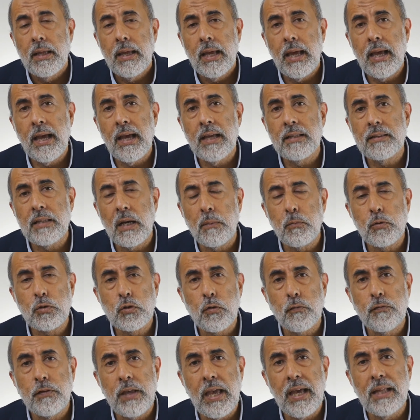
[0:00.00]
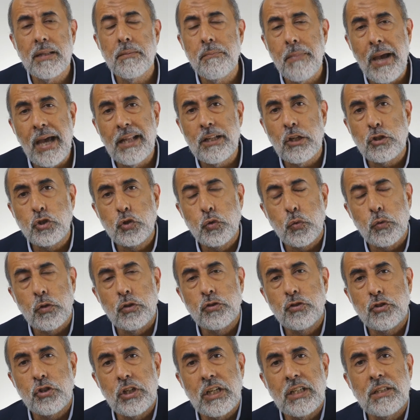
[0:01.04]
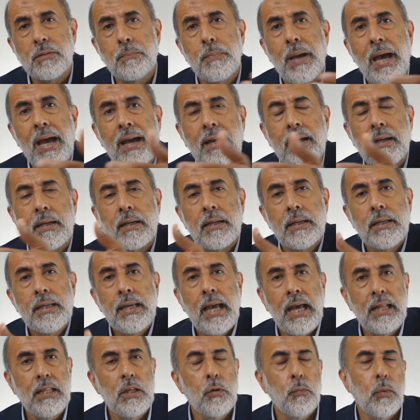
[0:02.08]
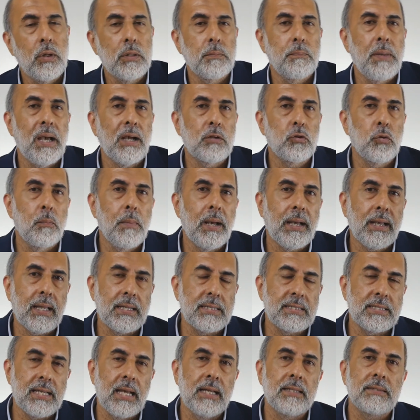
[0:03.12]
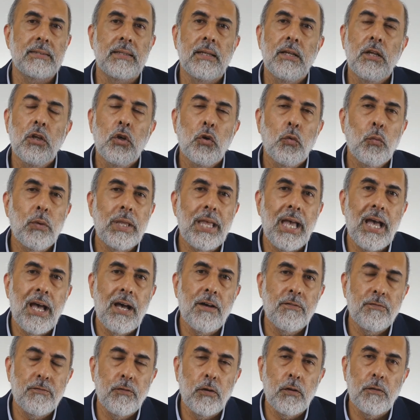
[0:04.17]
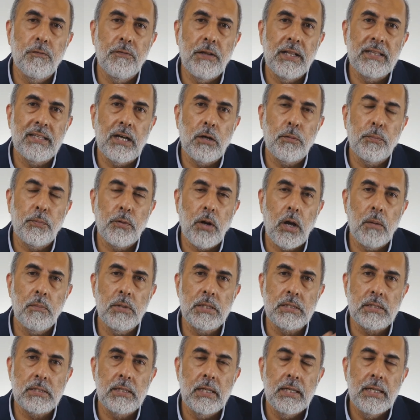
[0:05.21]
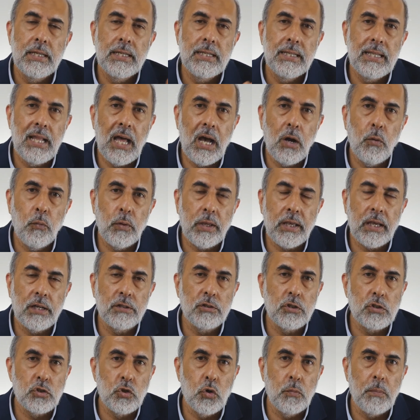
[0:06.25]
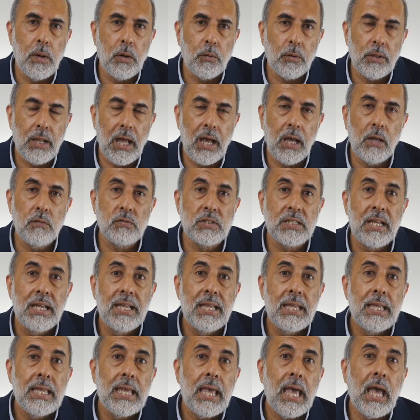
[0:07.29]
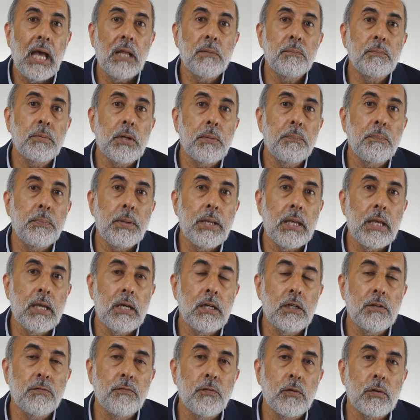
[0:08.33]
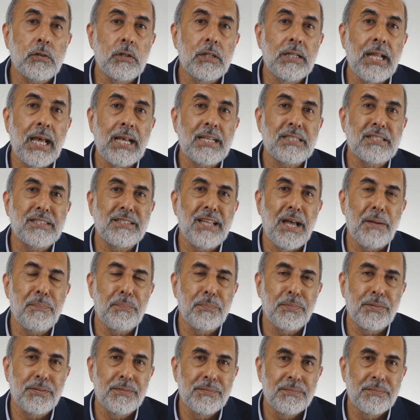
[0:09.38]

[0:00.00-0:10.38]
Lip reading: And Abu Sufyan managed to retreat back, and he went back to Mecca and said, we have fulfilled our promise, now we can resume our lives and prepare for the next step.